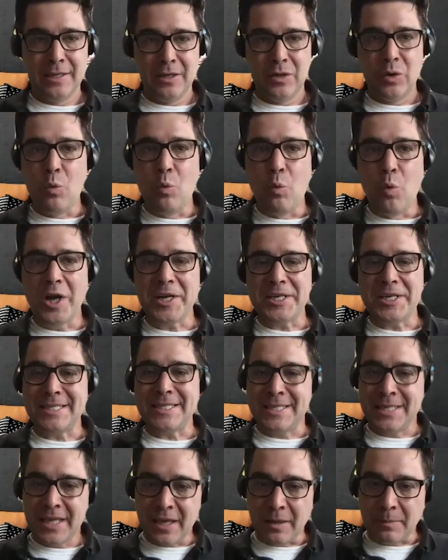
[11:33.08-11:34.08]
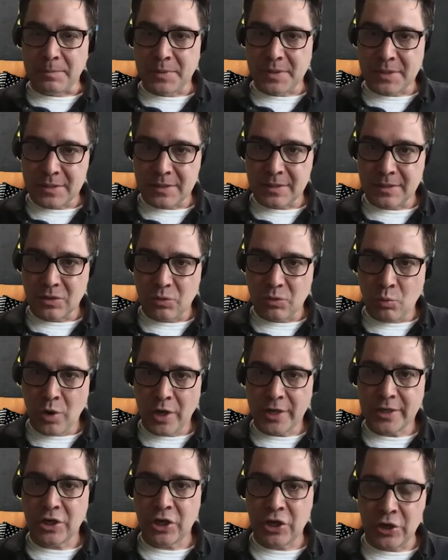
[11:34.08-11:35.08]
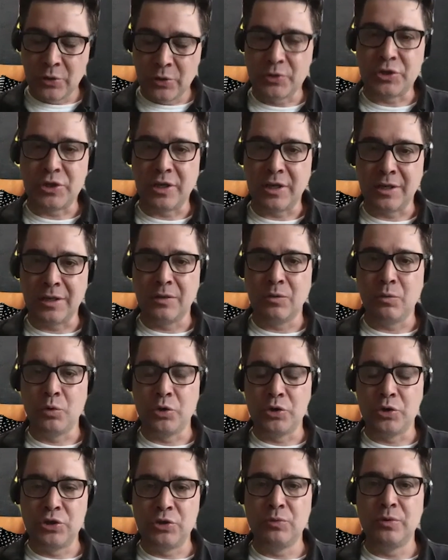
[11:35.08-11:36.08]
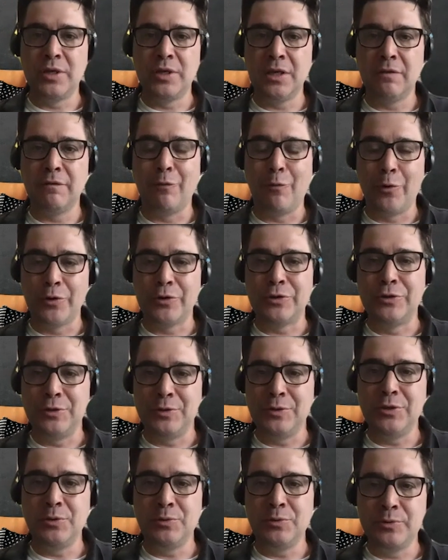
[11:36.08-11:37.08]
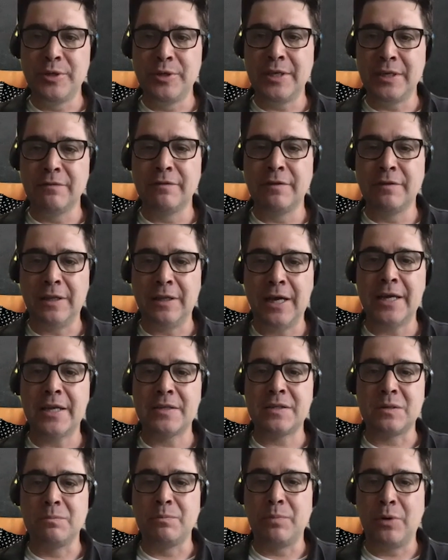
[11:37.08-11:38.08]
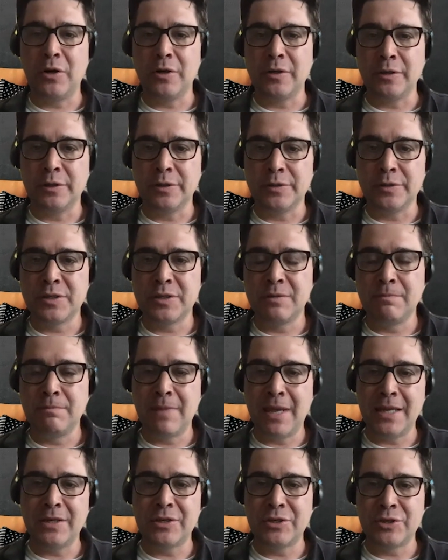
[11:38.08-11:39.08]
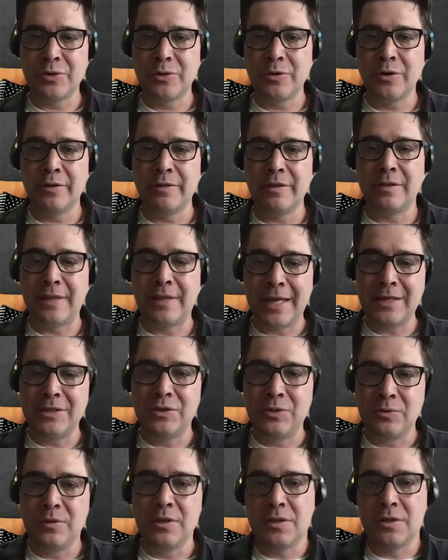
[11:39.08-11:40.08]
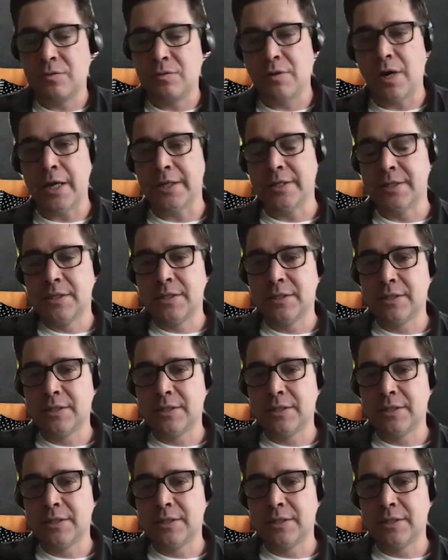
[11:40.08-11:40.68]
what tips, what coaching would you give, or do you give clients and partners to make sure that they do this right?